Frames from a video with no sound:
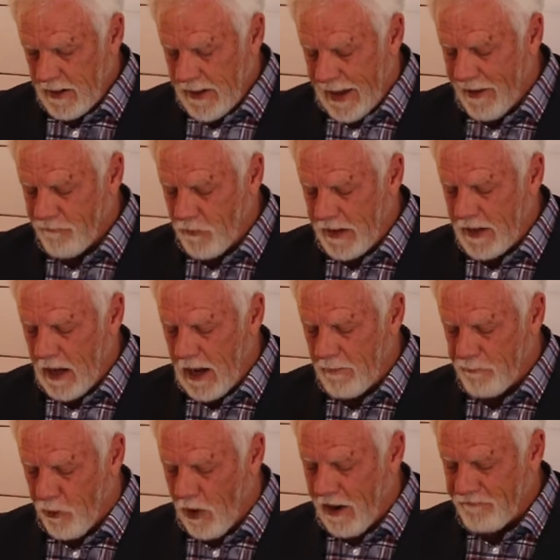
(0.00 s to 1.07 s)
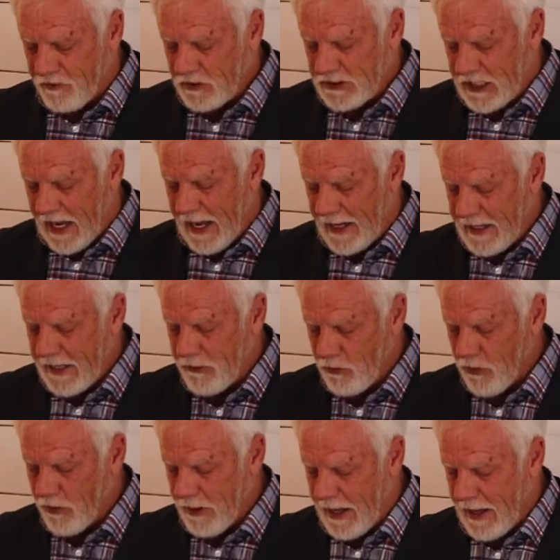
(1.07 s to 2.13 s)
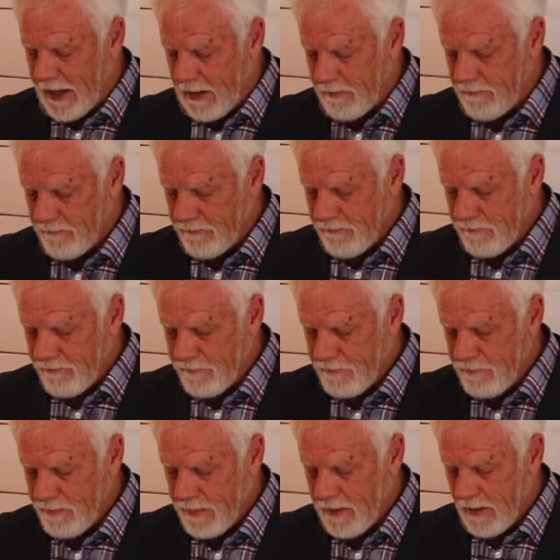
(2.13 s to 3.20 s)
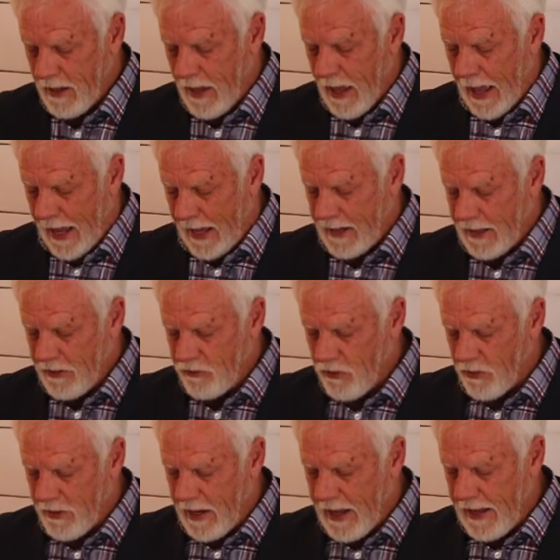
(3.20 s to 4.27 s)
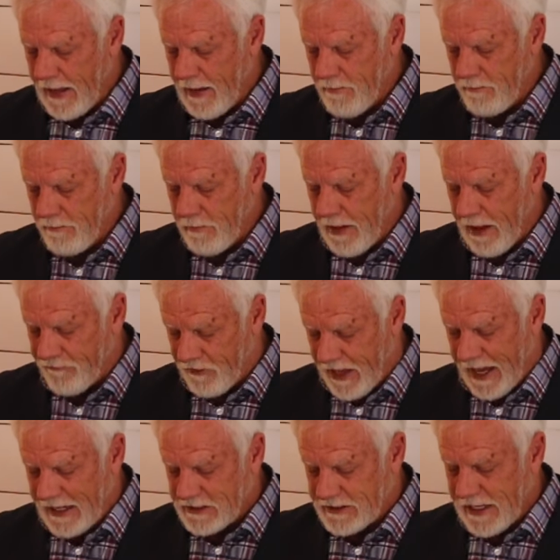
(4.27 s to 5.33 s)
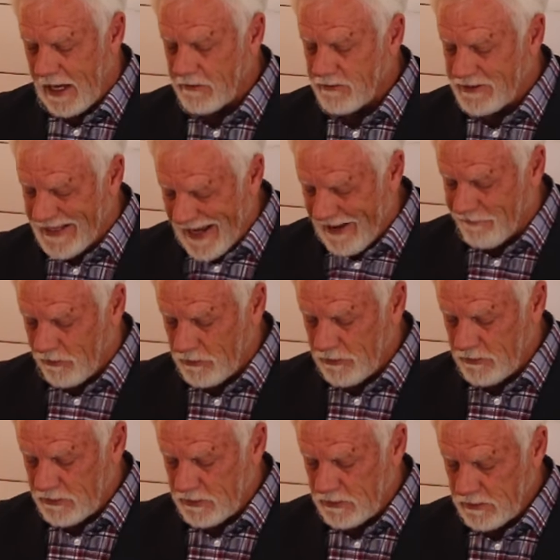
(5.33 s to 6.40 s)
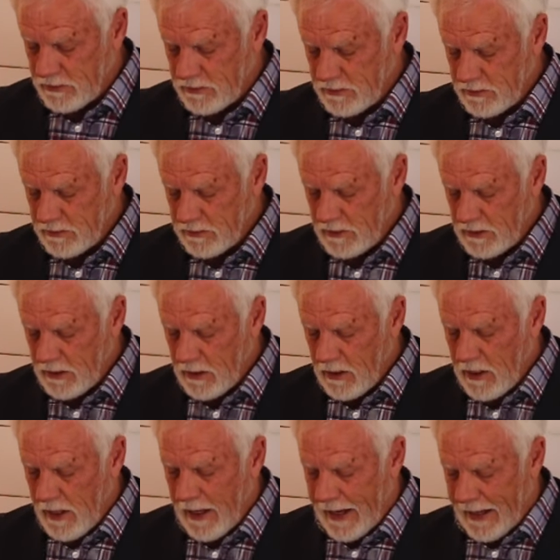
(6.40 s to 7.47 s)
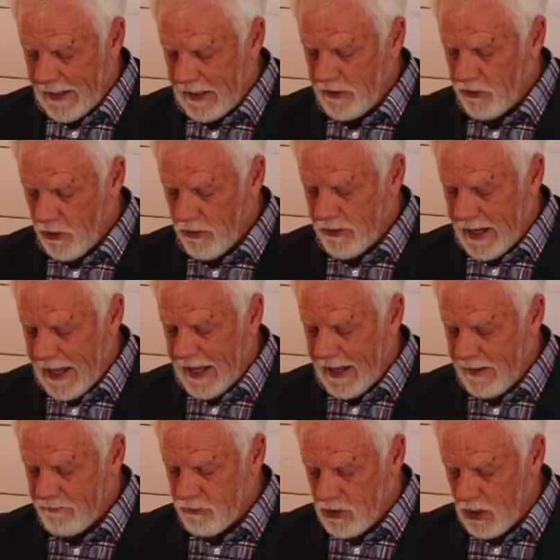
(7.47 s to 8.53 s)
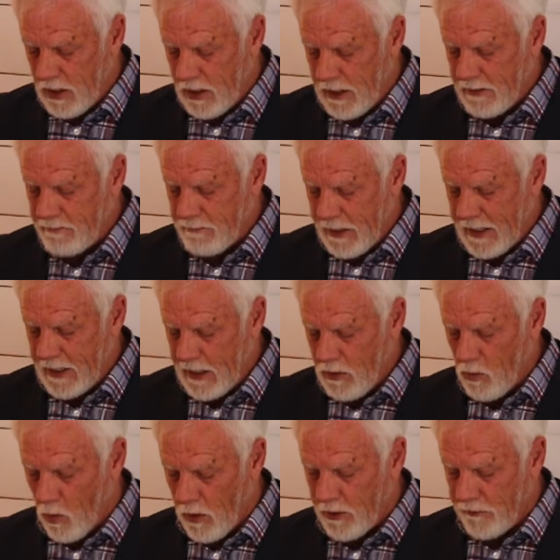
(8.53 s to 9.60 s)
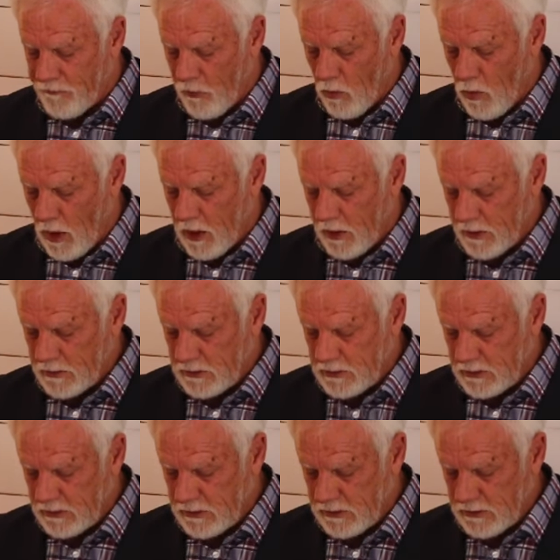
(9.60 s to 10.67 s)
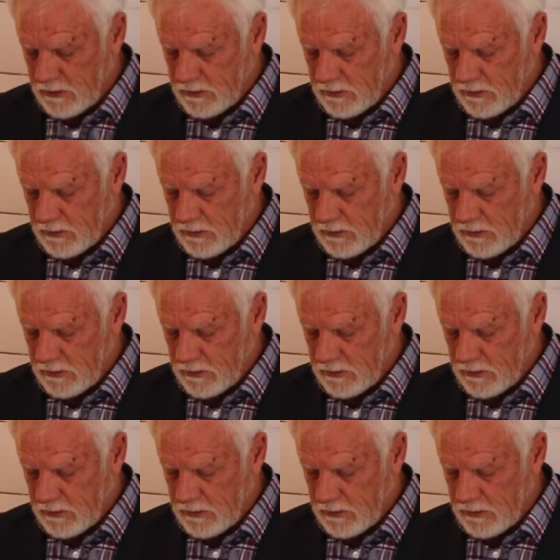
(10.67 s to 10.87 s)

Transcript: have we not prophesied in your name? And in your name have cast out devils, and in your name done many wonderful works.